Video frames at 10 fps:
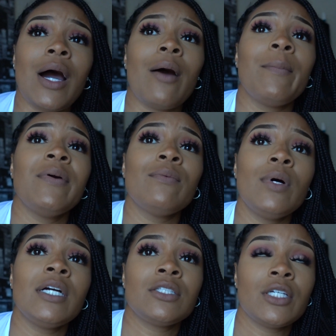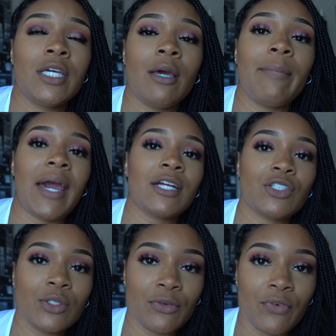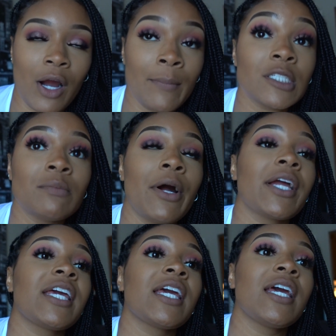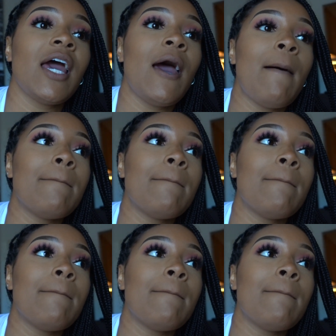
I've been wanting to get back to the farmer's market,